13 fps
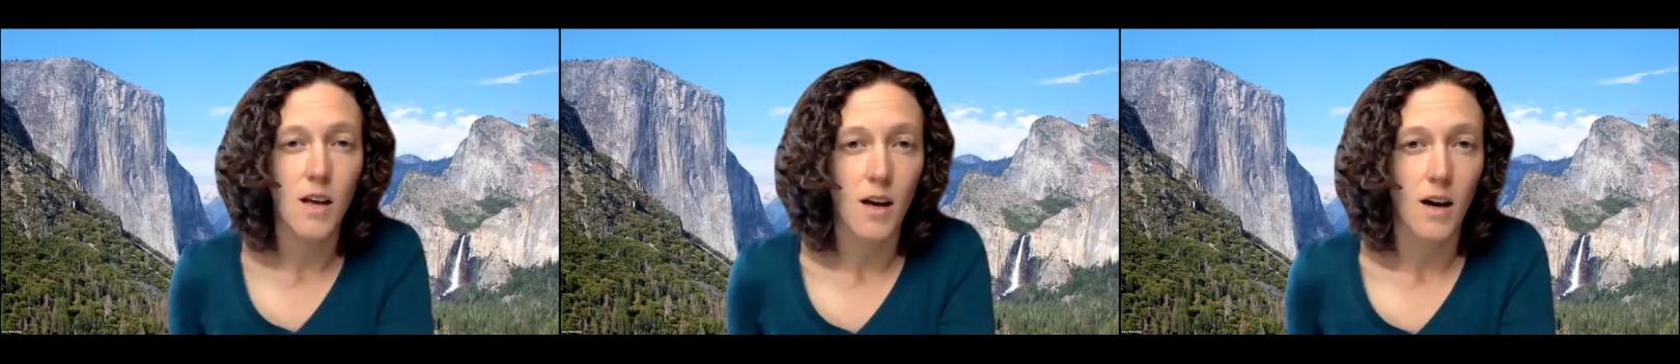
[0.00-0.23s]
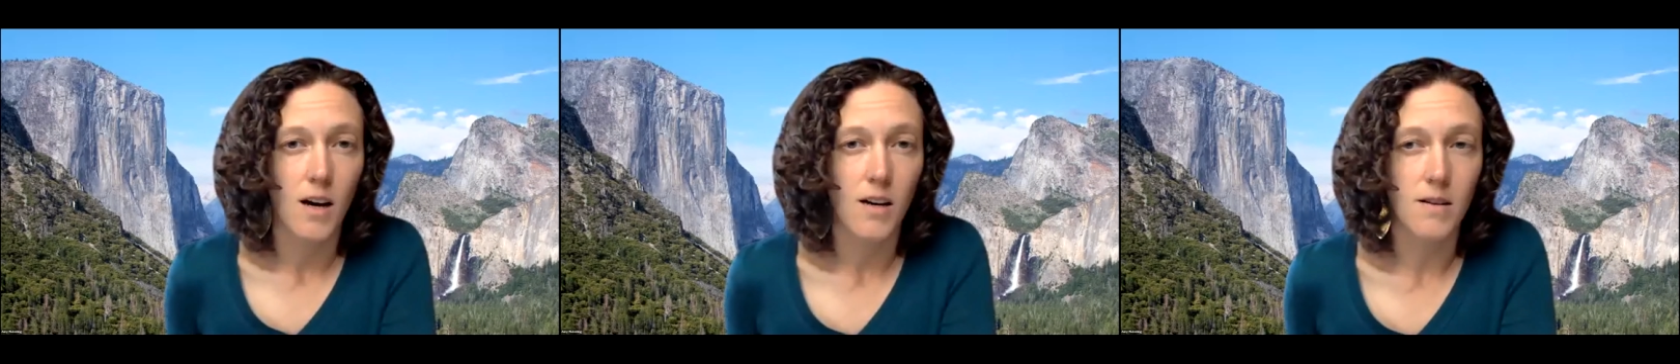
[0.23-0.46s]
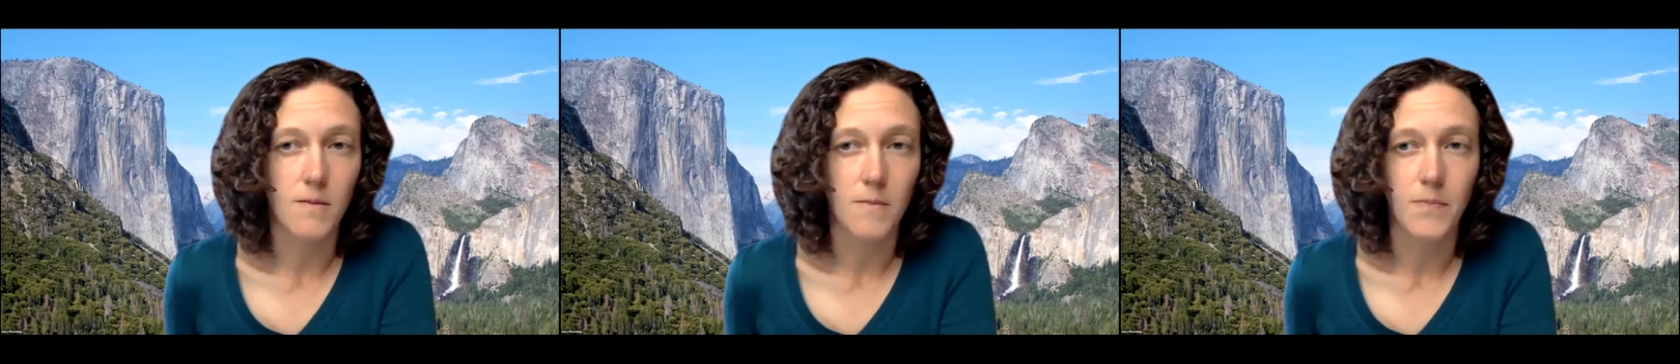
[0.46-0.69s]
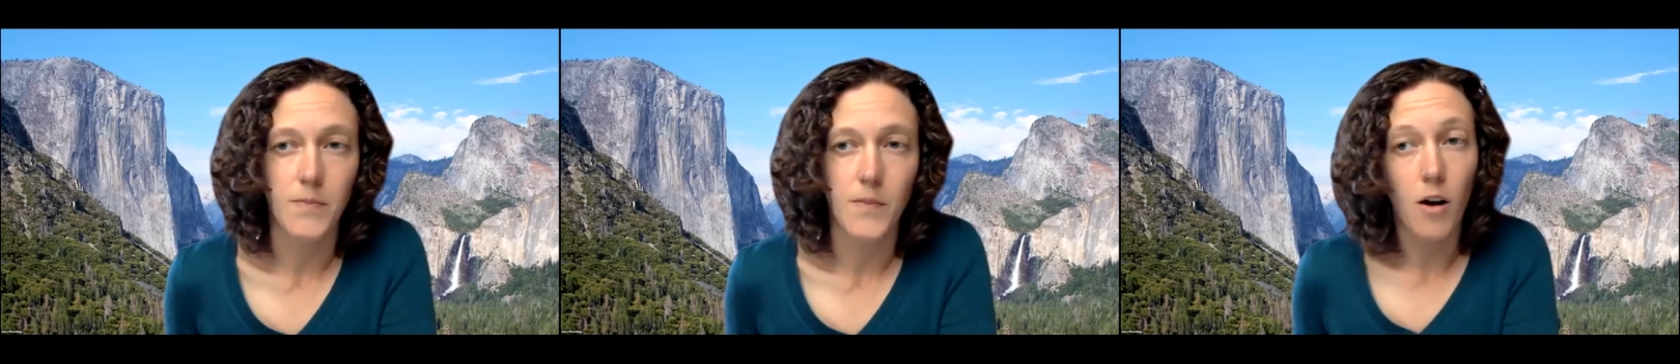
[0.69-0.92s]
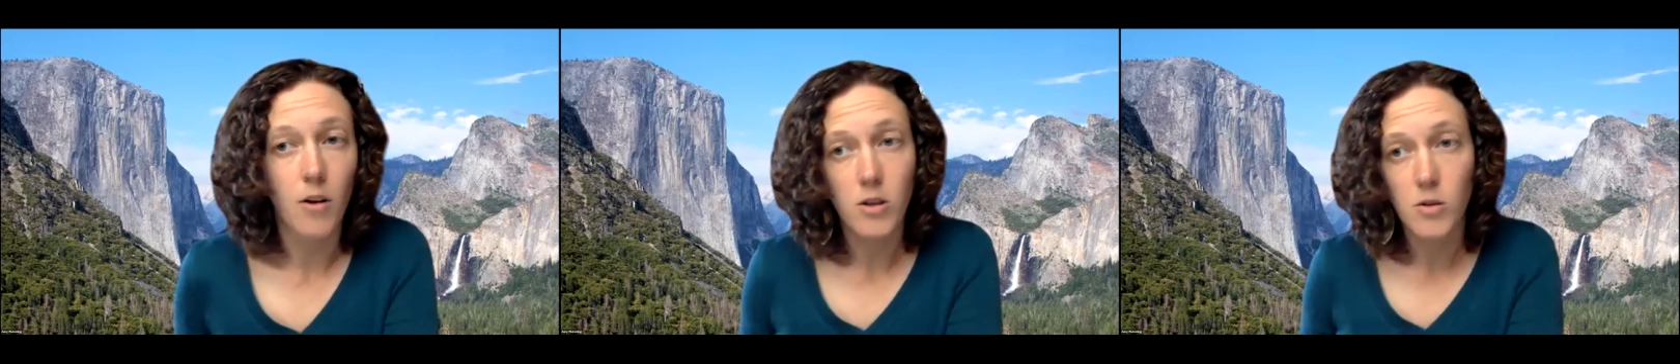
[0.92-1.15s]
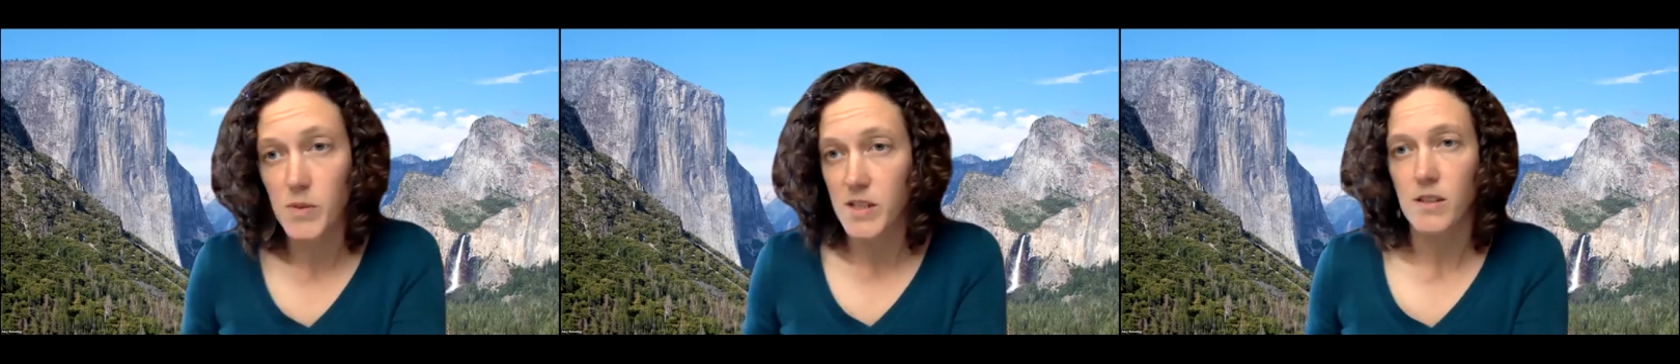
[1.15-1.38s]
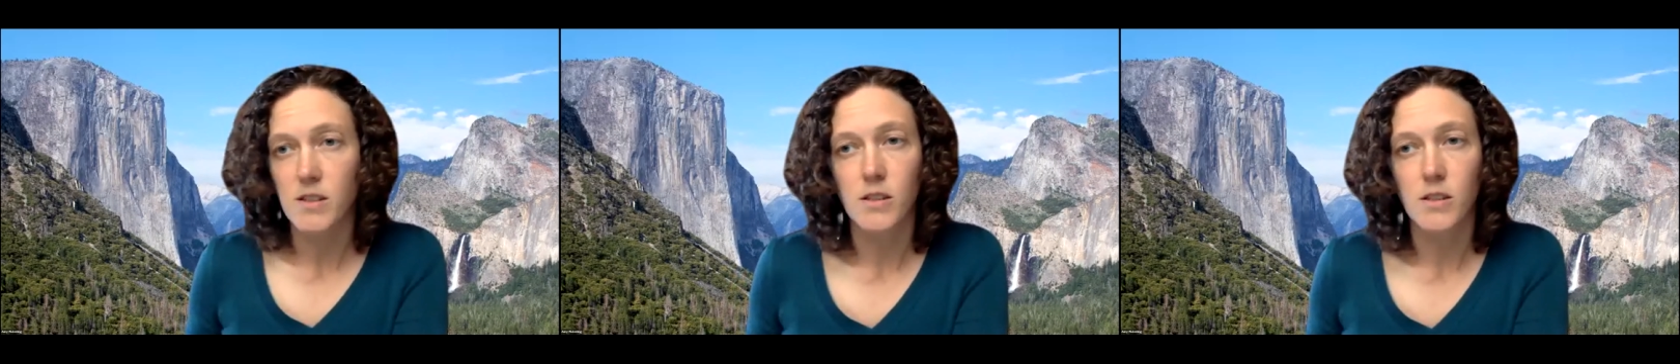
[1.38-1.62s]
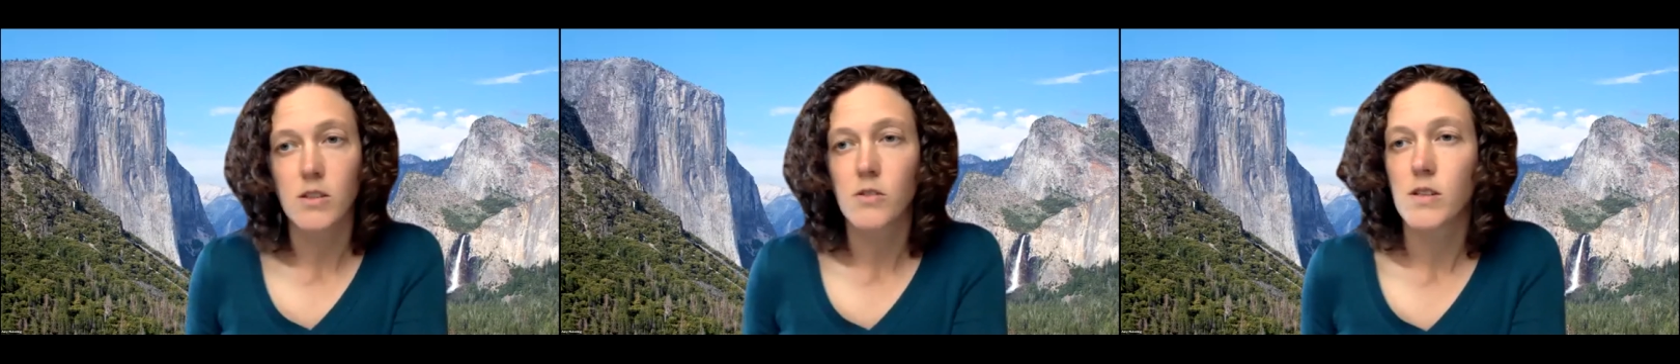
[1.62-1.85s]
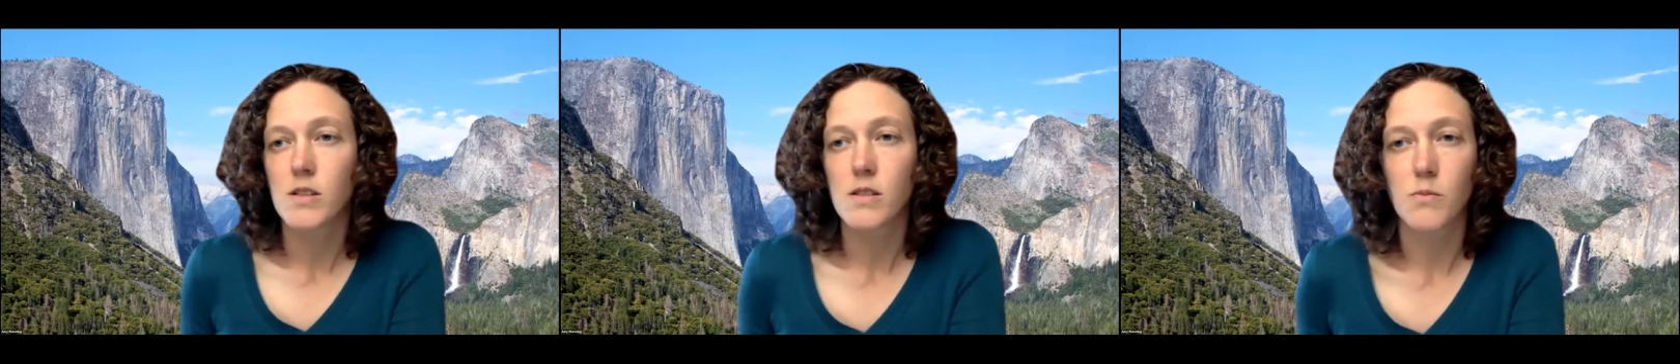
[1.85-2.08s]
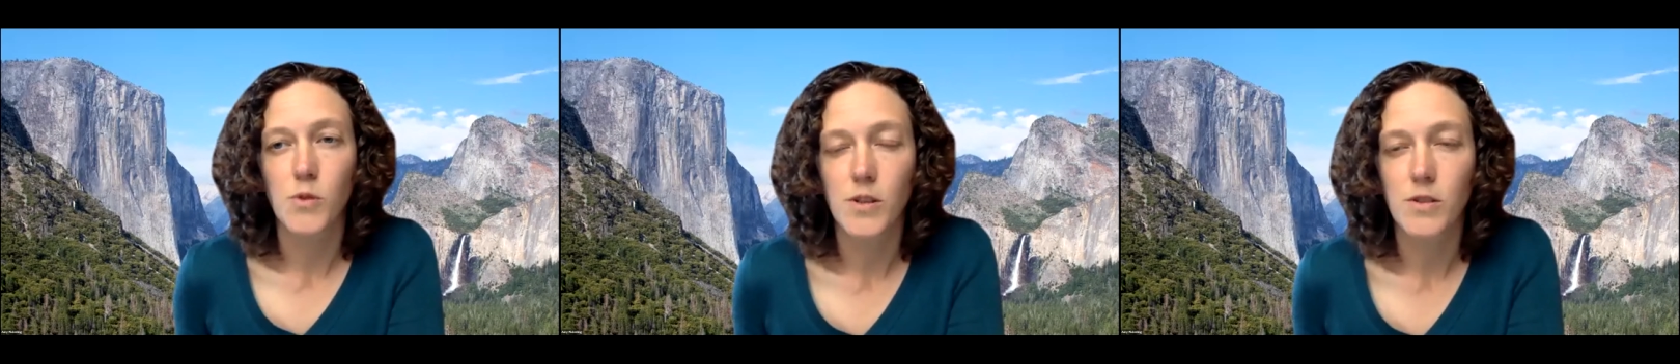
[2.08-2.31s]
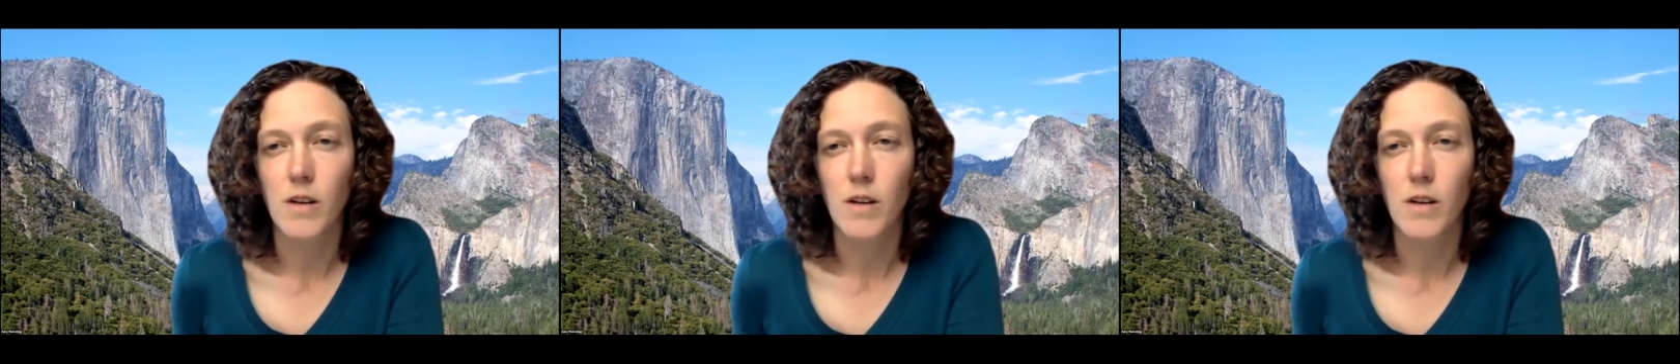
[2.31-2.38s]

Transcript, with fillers: Um, our group is actually doing some work